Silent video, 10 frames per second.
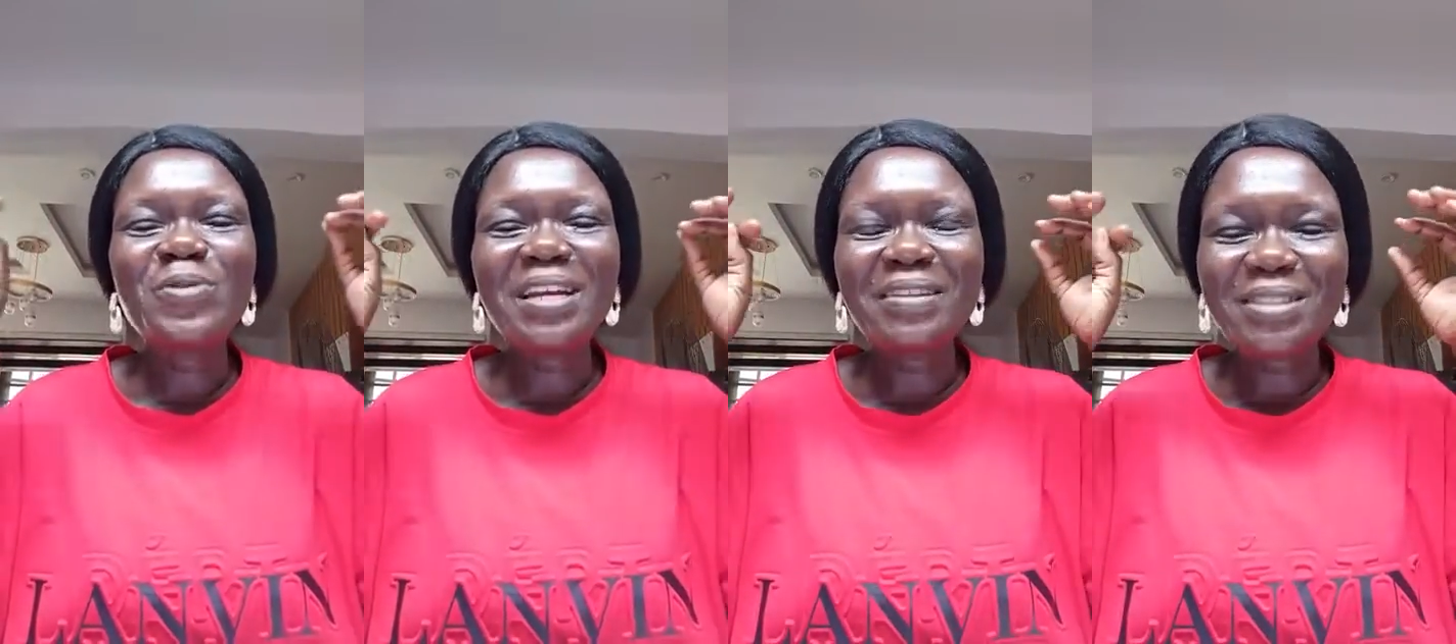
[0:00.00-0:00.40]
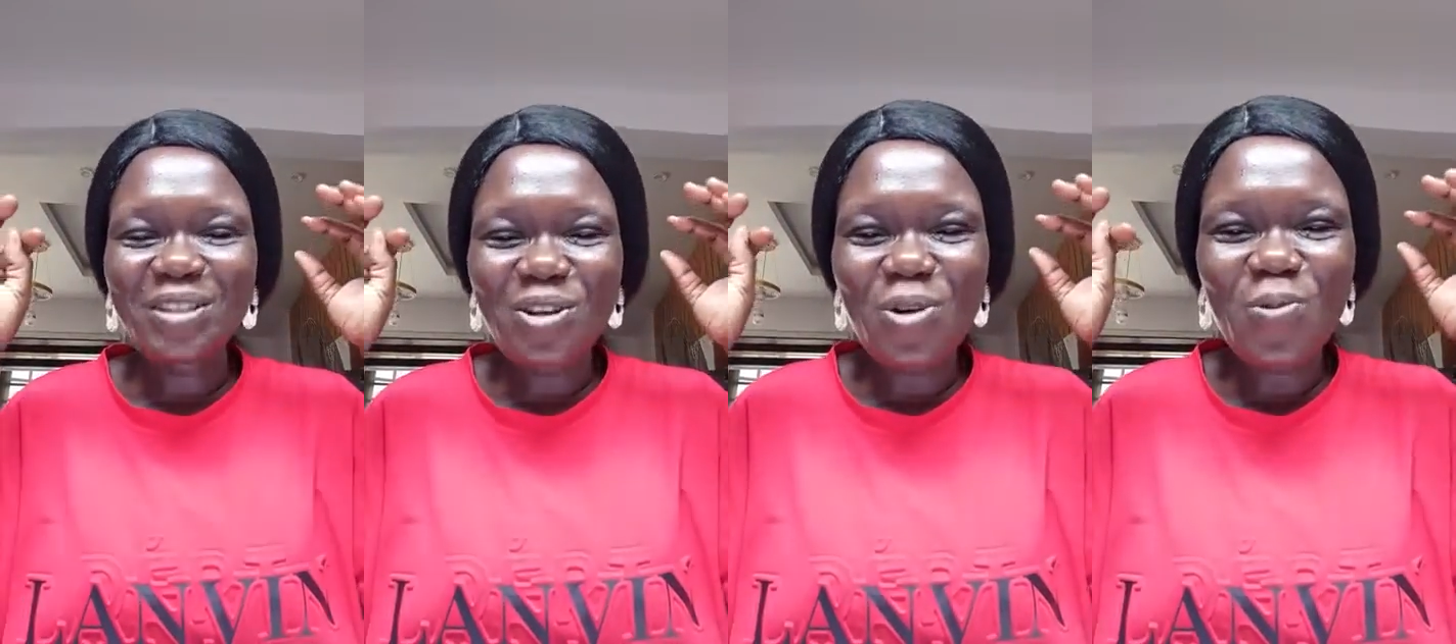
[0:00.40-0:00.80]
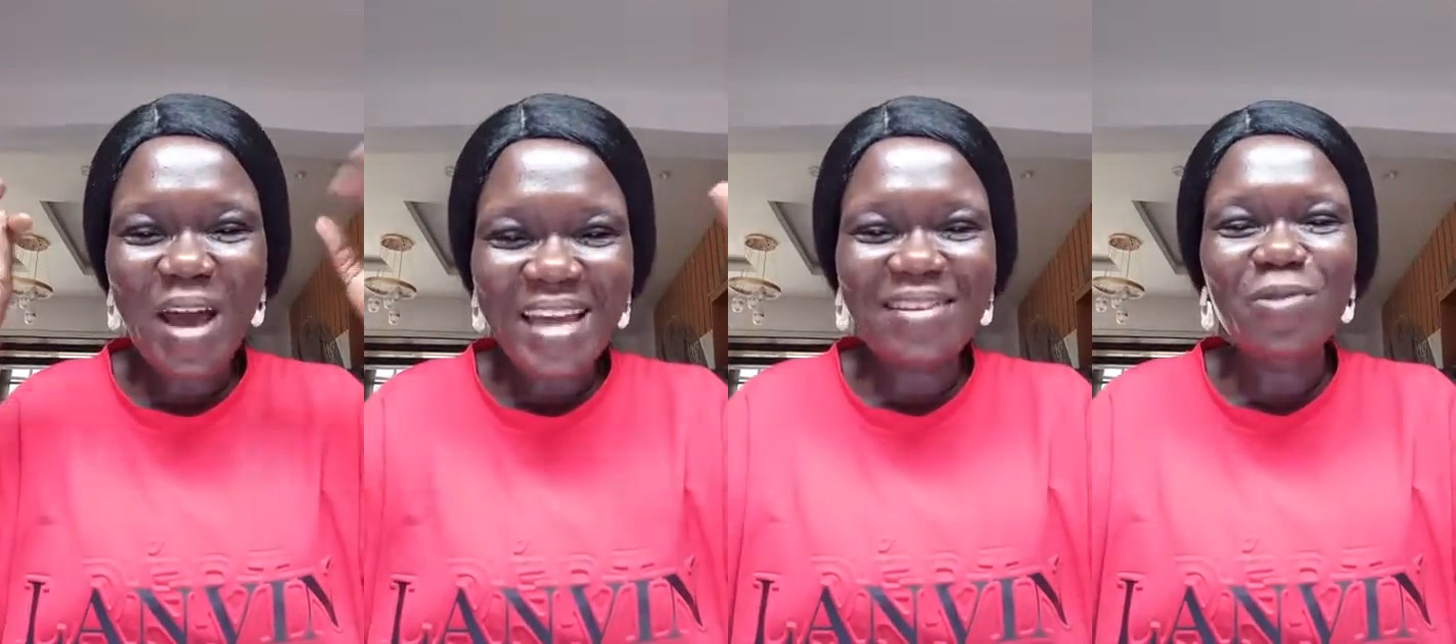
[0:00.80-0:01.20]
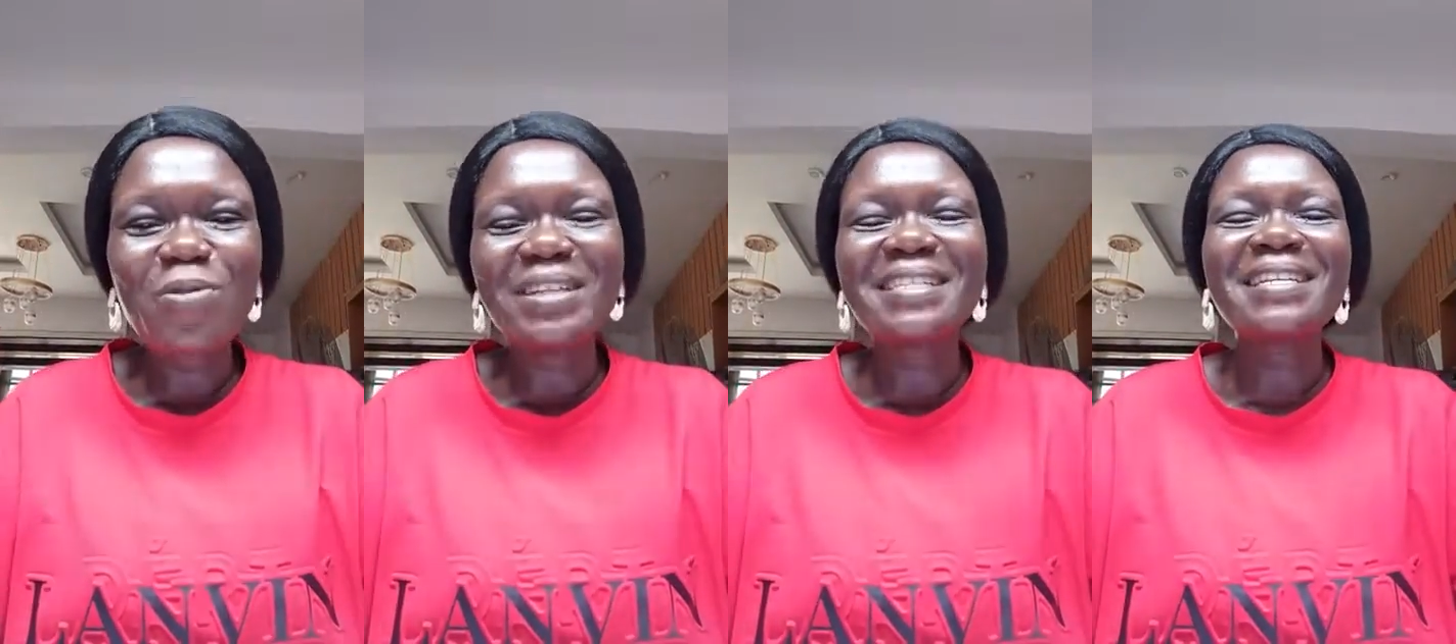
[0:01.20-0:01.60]
We love to know where you're
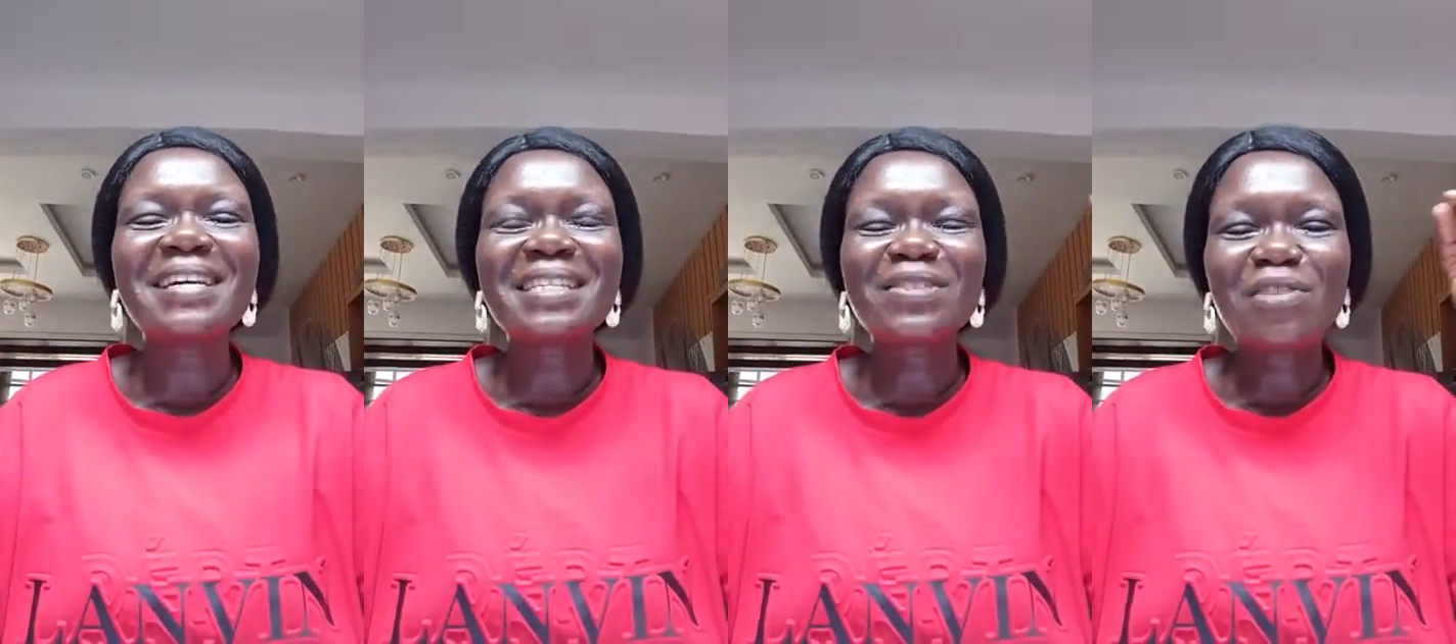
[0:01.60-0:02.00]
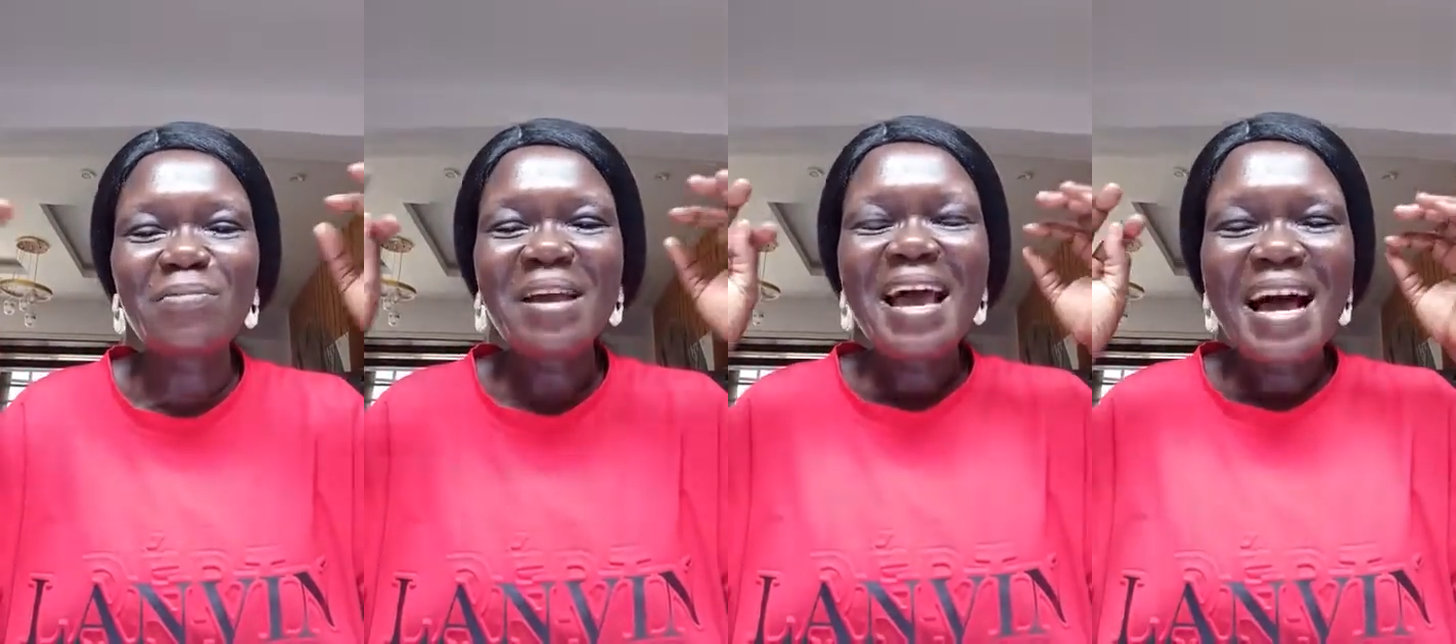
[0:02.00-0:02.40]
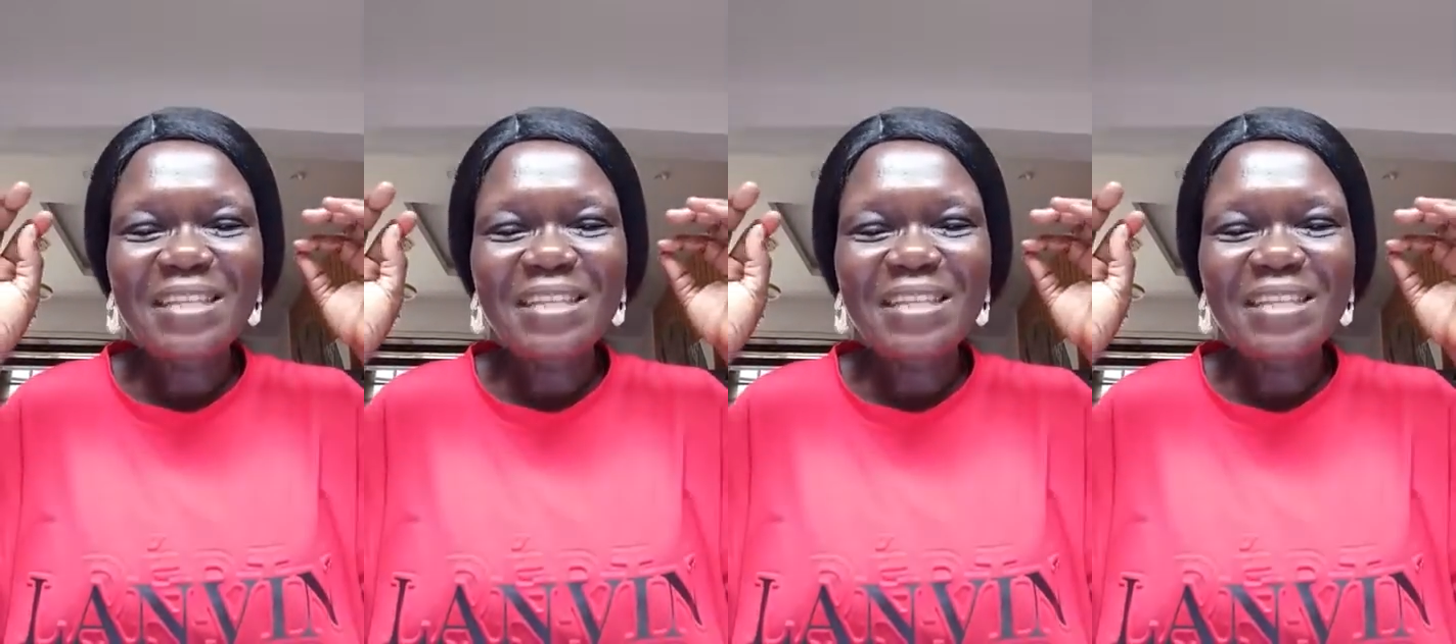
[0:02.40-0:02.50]
watching us from.